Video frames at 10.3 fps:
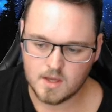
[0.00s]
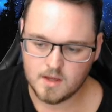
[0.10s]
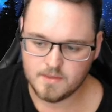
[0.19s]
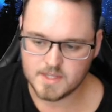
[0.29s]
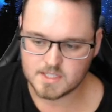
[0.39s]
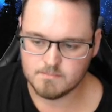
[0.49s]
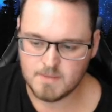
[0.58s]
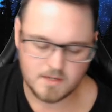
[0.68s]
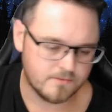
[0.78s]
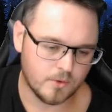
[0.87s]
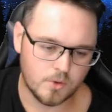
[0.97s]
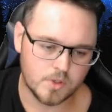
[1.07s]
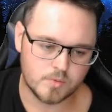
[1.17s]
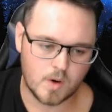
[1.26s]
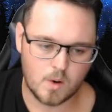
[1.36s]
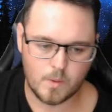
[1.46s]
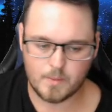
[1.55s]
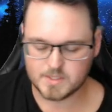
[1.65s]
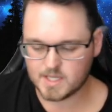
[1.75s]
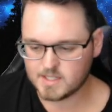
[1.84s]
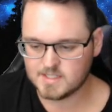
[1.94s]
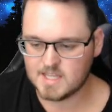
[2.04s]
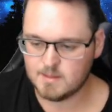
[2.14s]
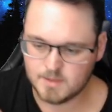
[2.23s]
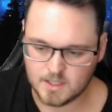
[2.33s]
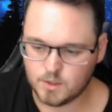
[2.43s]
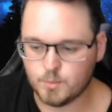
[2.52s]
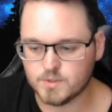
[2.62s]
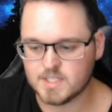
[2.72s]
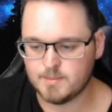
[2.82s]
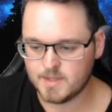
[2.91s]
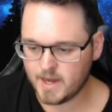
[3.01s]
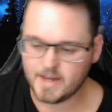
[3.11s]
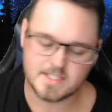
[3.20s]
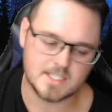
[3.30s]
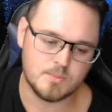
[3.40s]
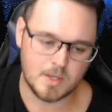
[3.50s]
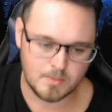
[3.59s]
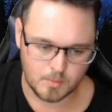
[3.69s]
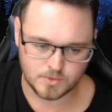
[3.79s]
this mid-forward role where we started to see him get a lot more CBAs and spend a bit more